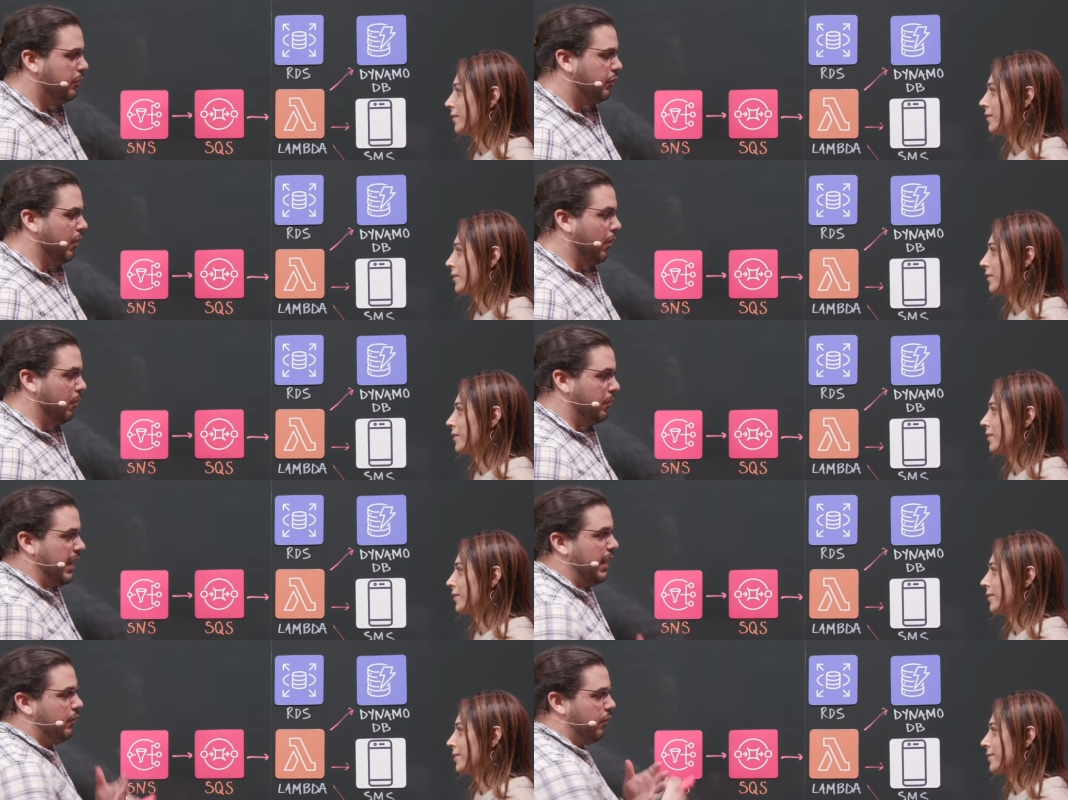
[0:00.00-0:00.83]
Speaker 1: So
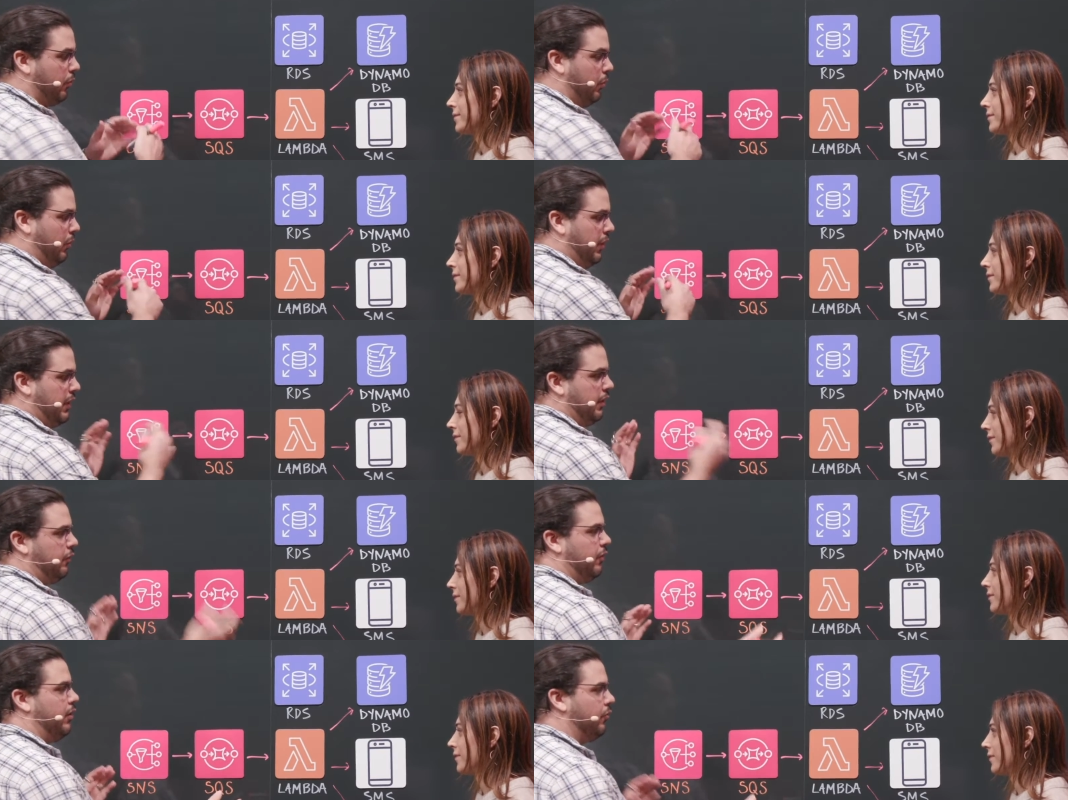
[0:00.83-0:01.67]
that's who
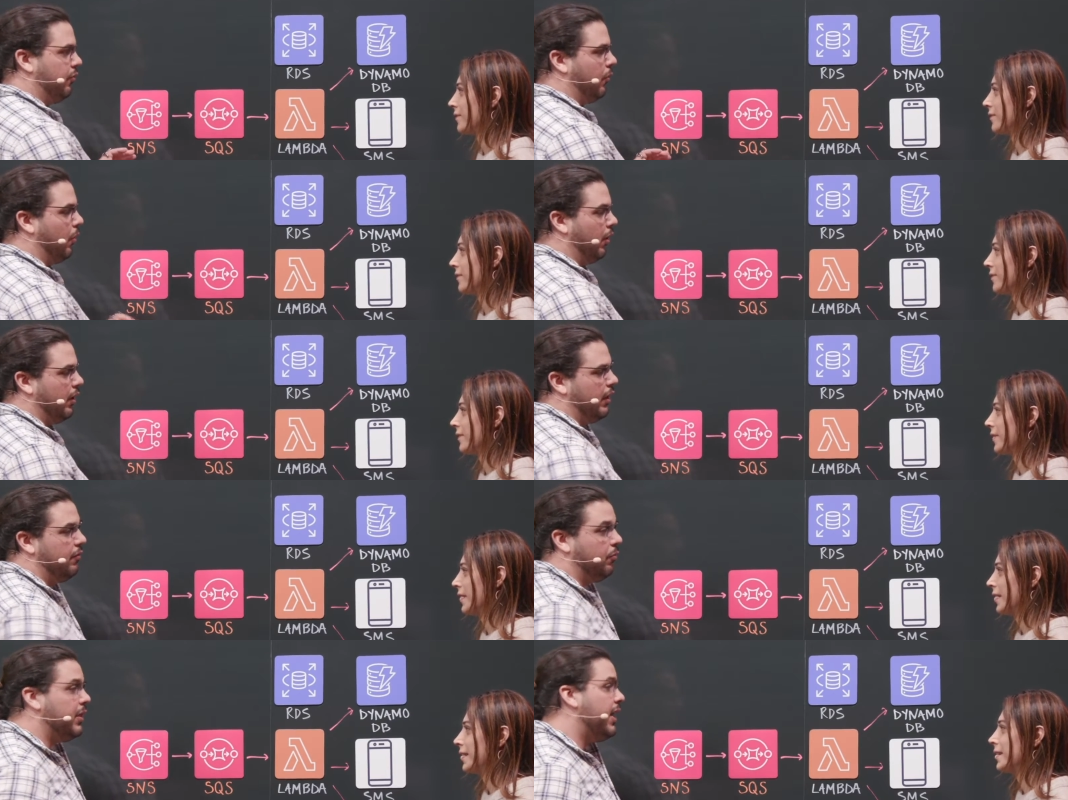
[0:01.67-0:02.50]
this is for.
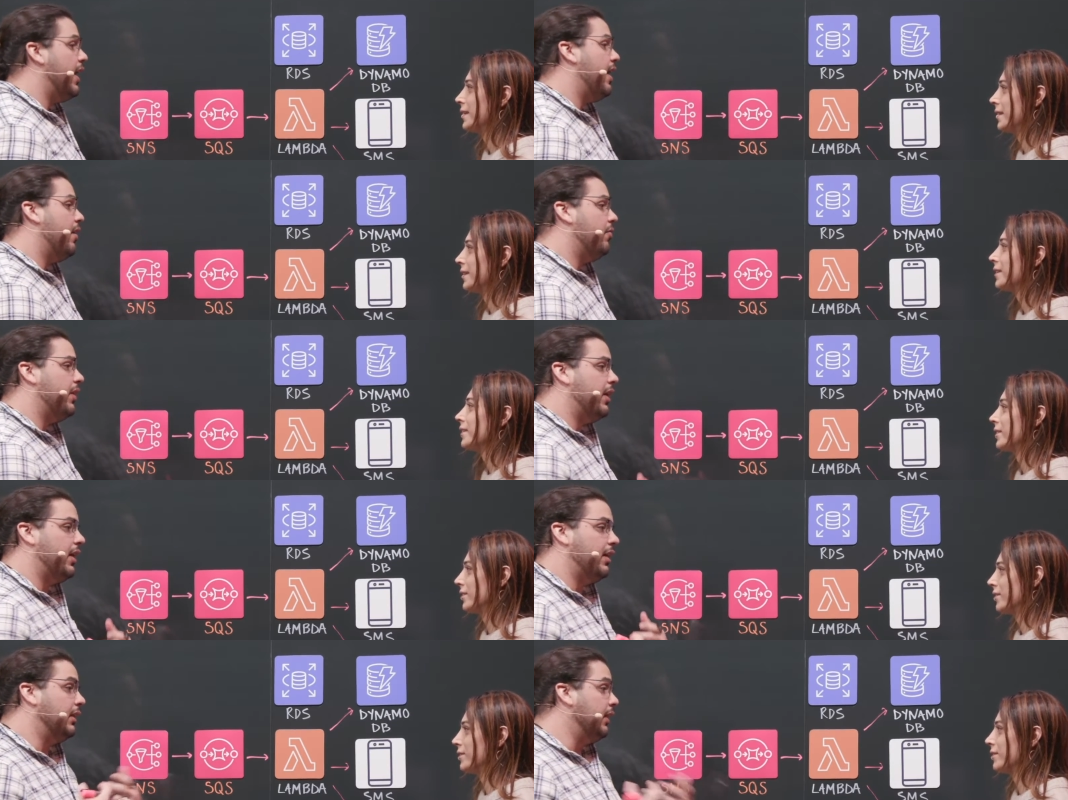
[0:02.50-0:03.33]
If we have
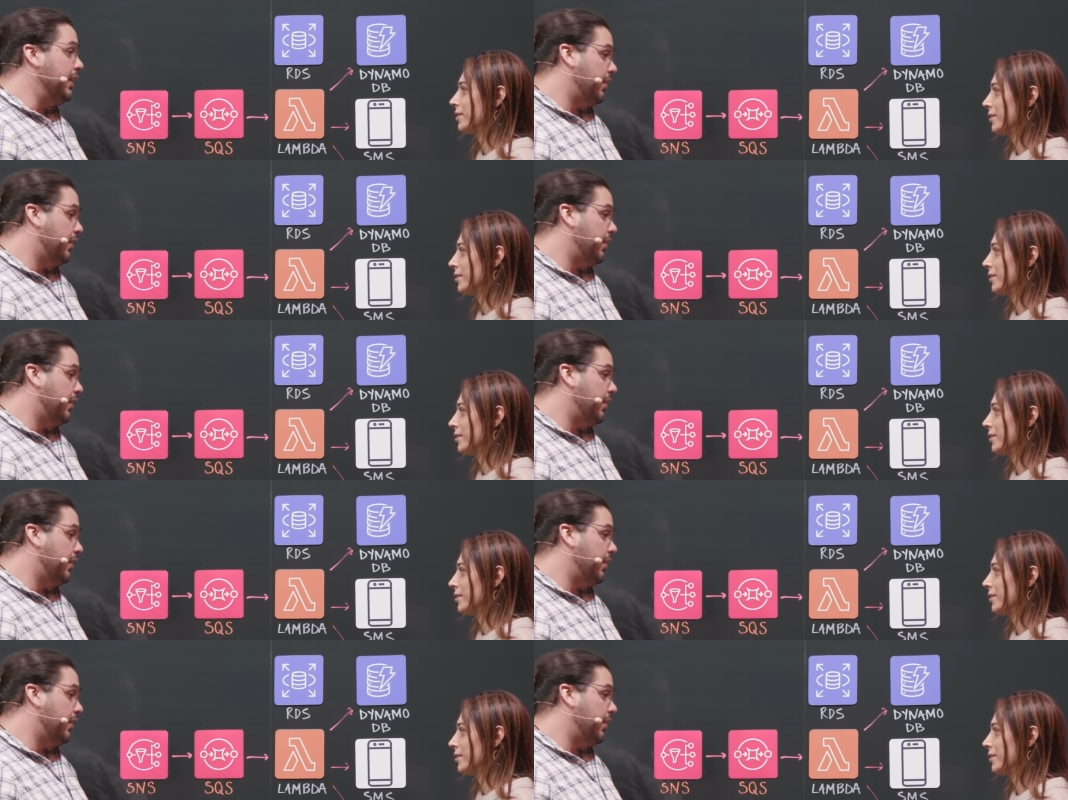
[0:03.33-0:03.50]
a leak,